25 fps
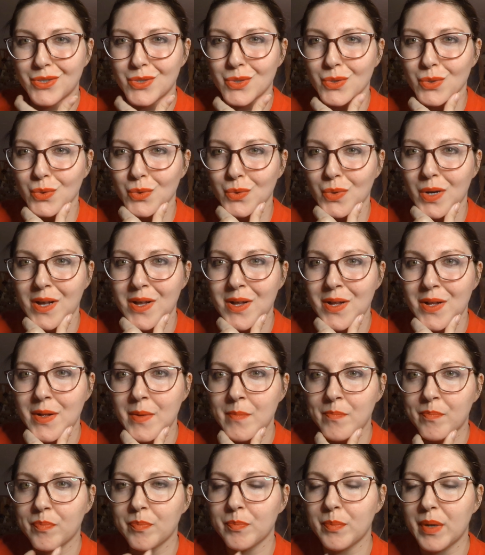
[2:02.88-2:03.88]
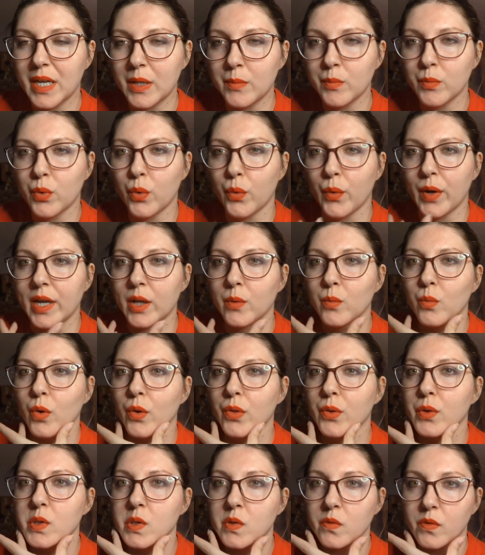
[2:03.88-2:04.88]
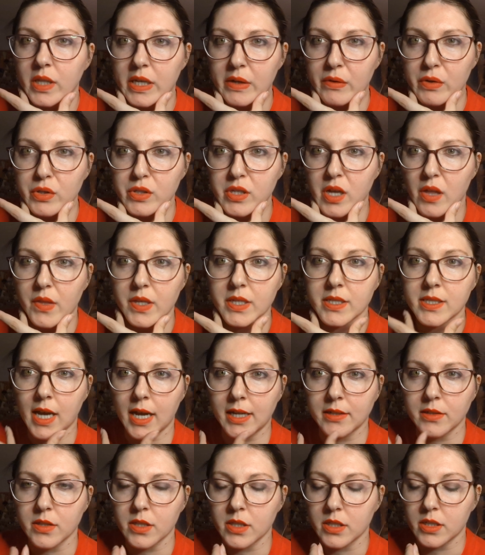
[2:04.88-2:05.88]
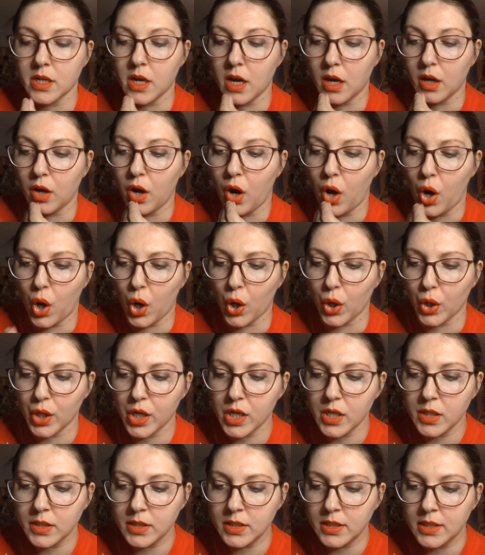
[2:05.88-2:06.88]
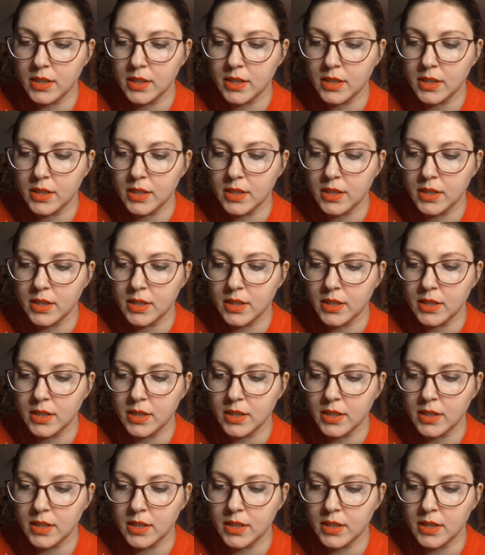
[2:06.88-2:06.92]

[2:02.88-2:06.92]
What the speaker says: to pinpoint what those flavors on the sides of the tongue are.